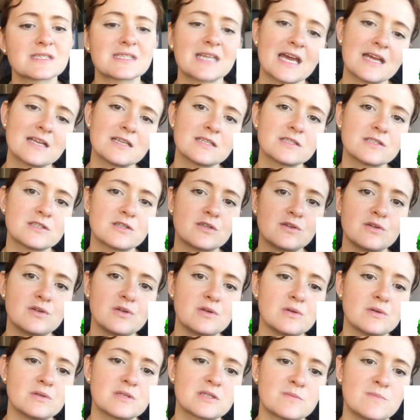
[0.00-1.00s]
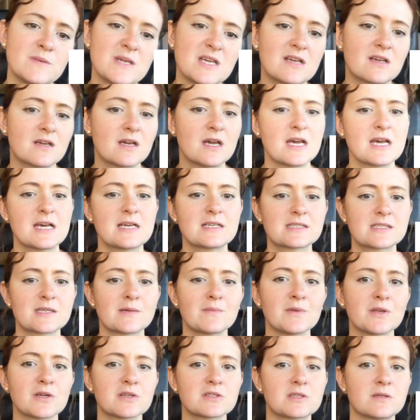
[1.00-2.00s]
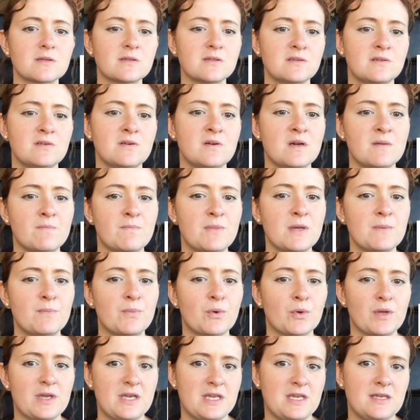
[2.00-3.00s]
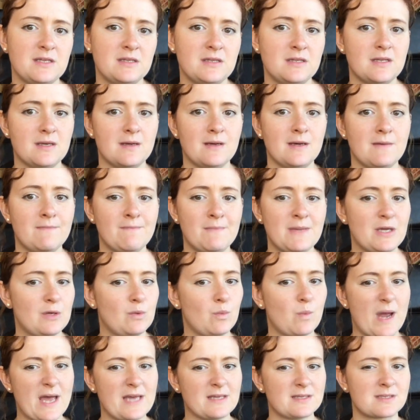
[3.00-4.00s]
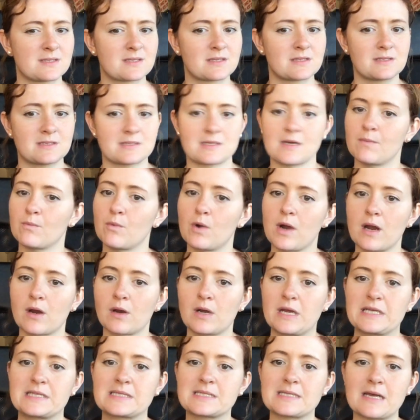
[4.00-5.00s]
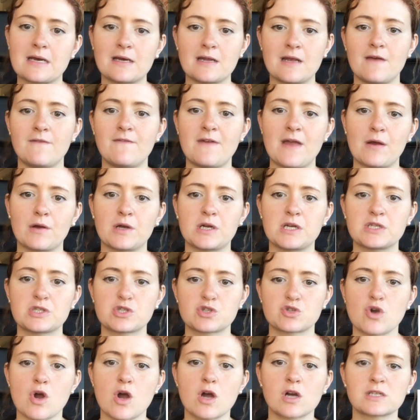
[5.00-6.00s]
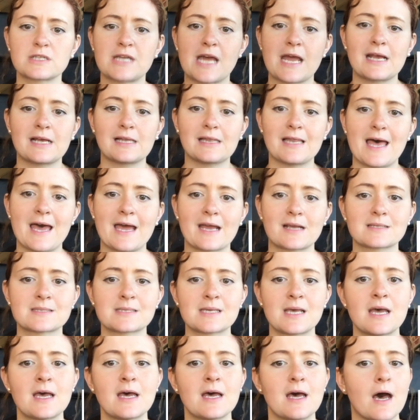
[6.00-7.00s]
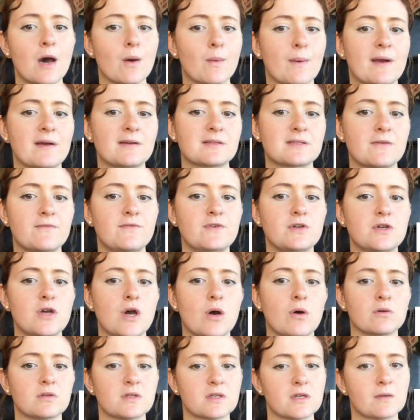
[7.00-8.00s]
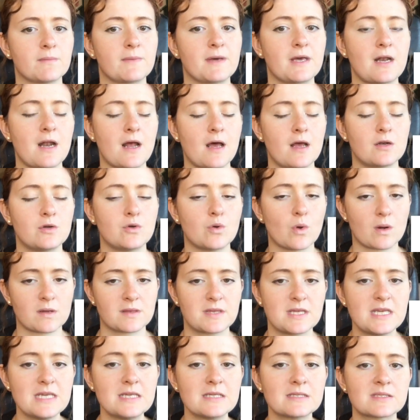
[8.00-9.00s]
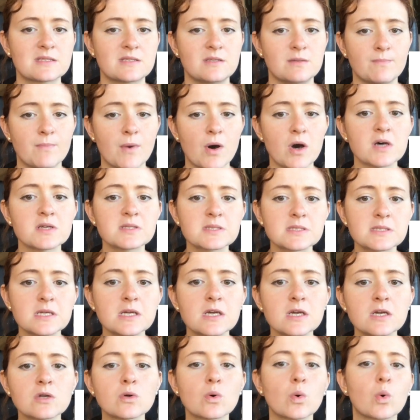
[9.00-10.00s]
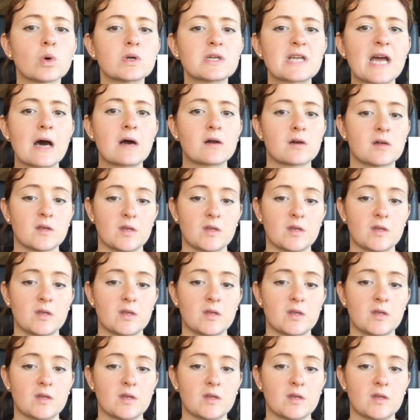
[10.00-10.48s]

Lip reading: tend to speak similar to people in the Midwest somewhere. It's not a very strong dialect, whereas if you go a little bit northeast to Boston or down a